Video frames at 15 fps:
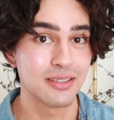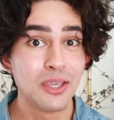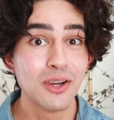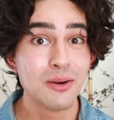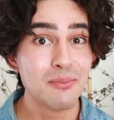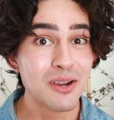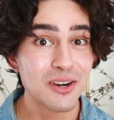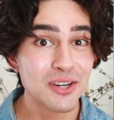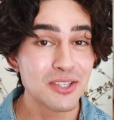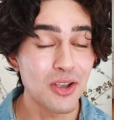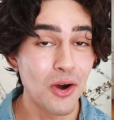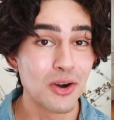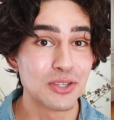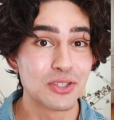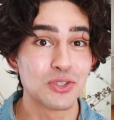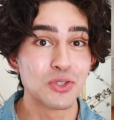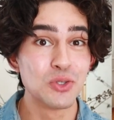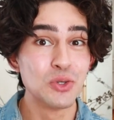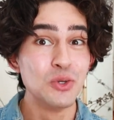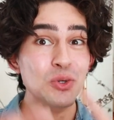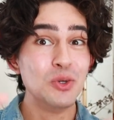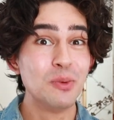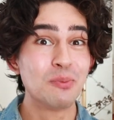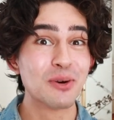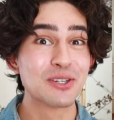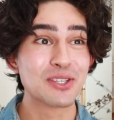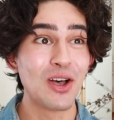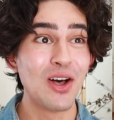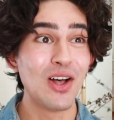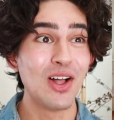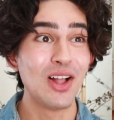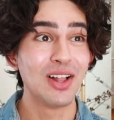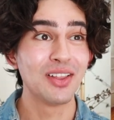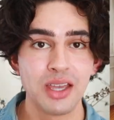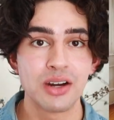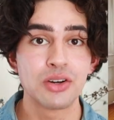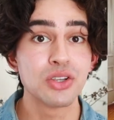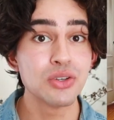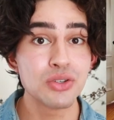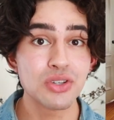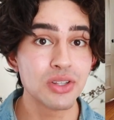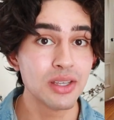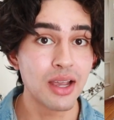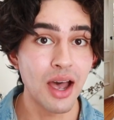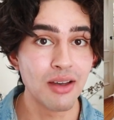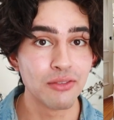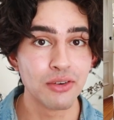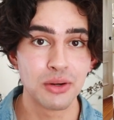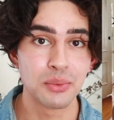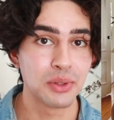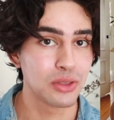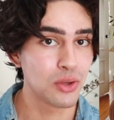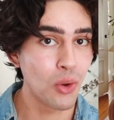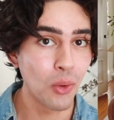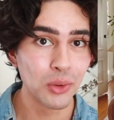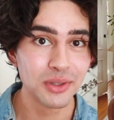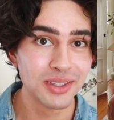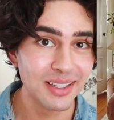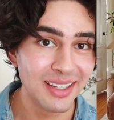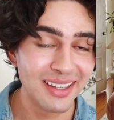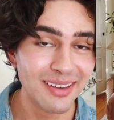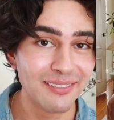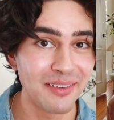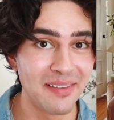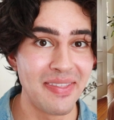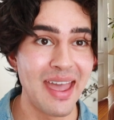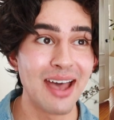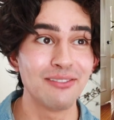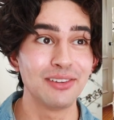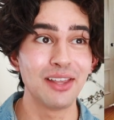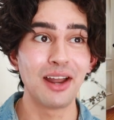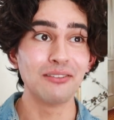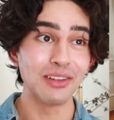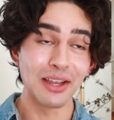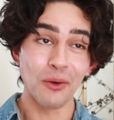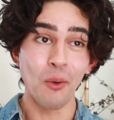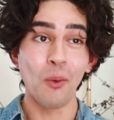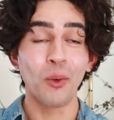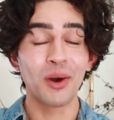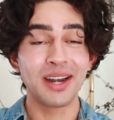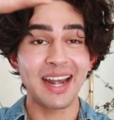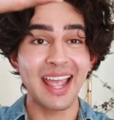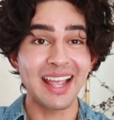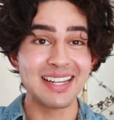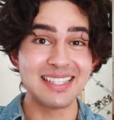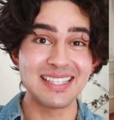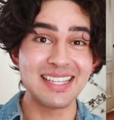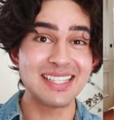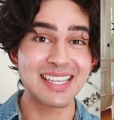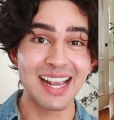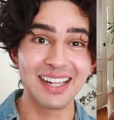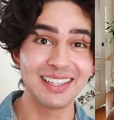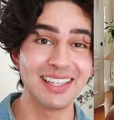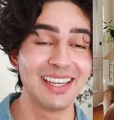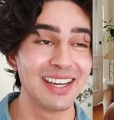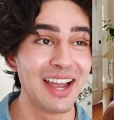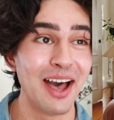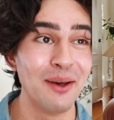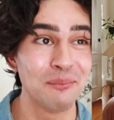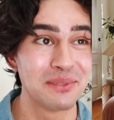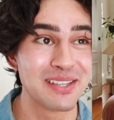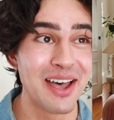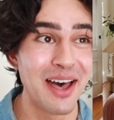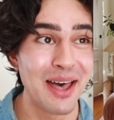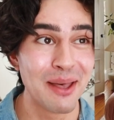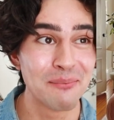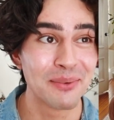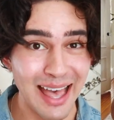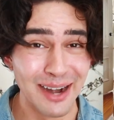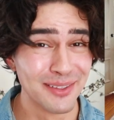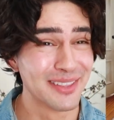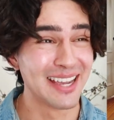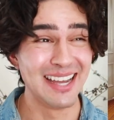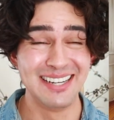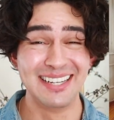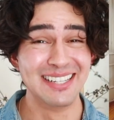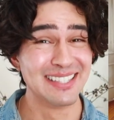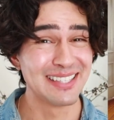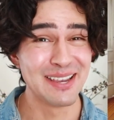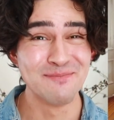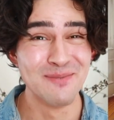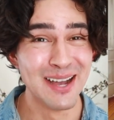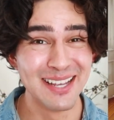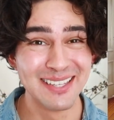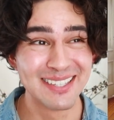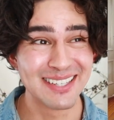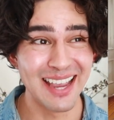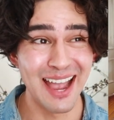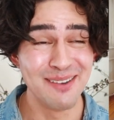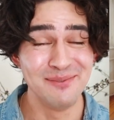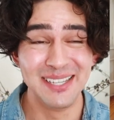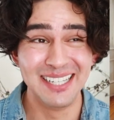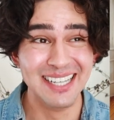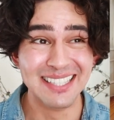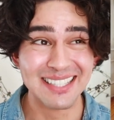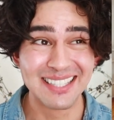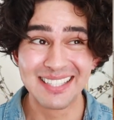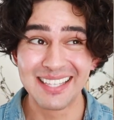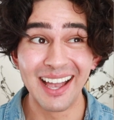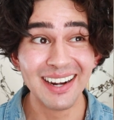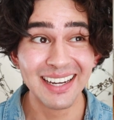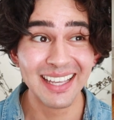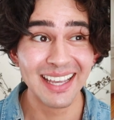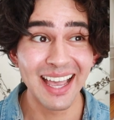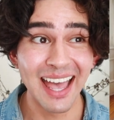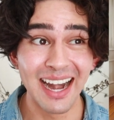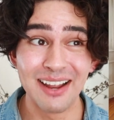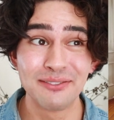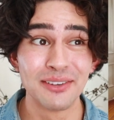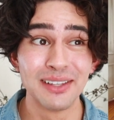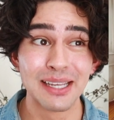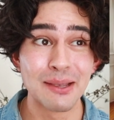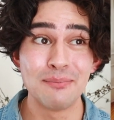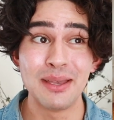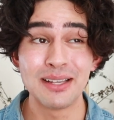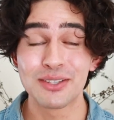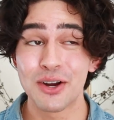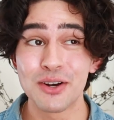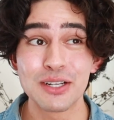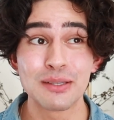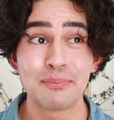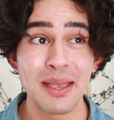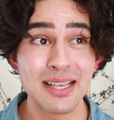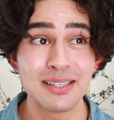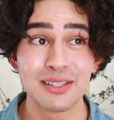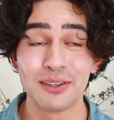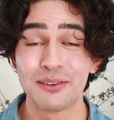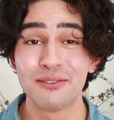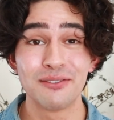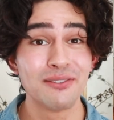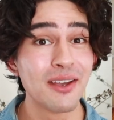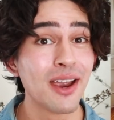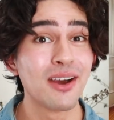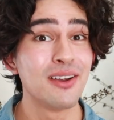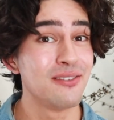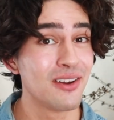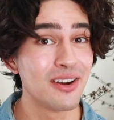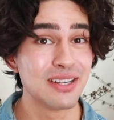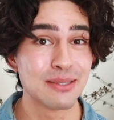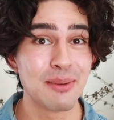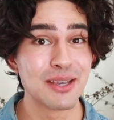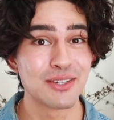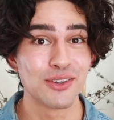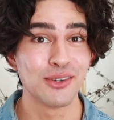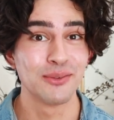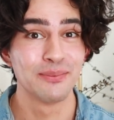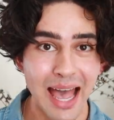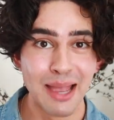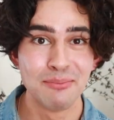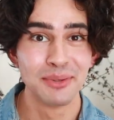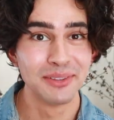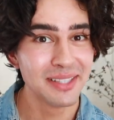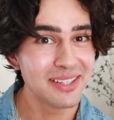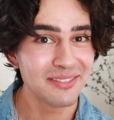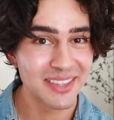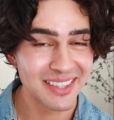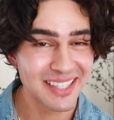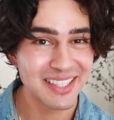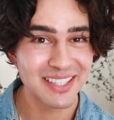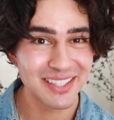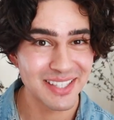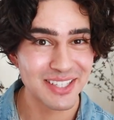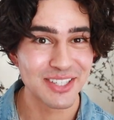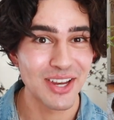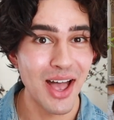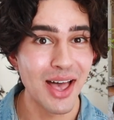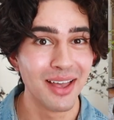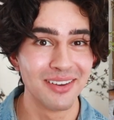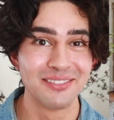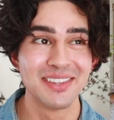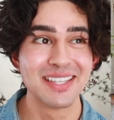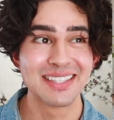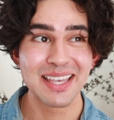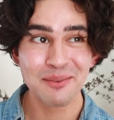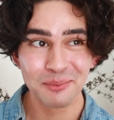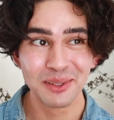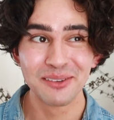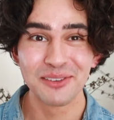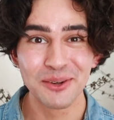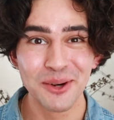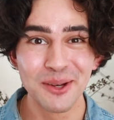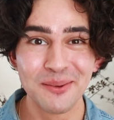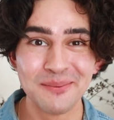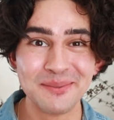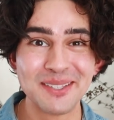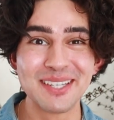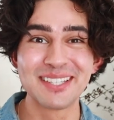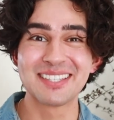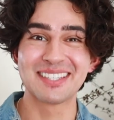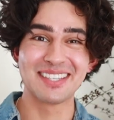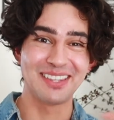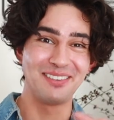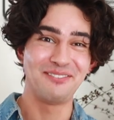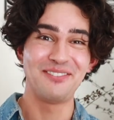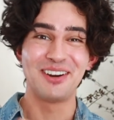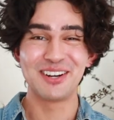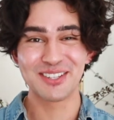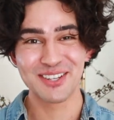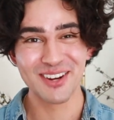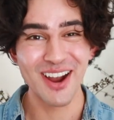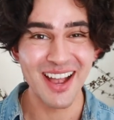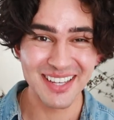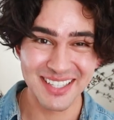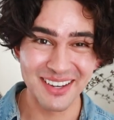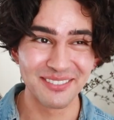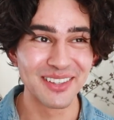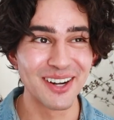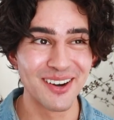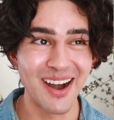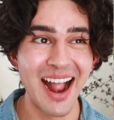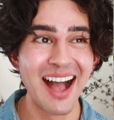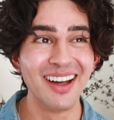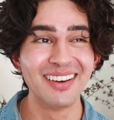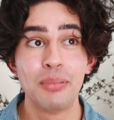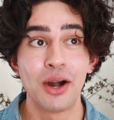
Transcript: Pier mirrors are super tall. They are usually covered with gold leaf, and they have a lot of like ornate detailing up top. I don't think I need to say much. I mean, it's stunning, and I feel like it makes her space look very, very special. I believe that this is a shot of the same living room, just the furniture got shifted around.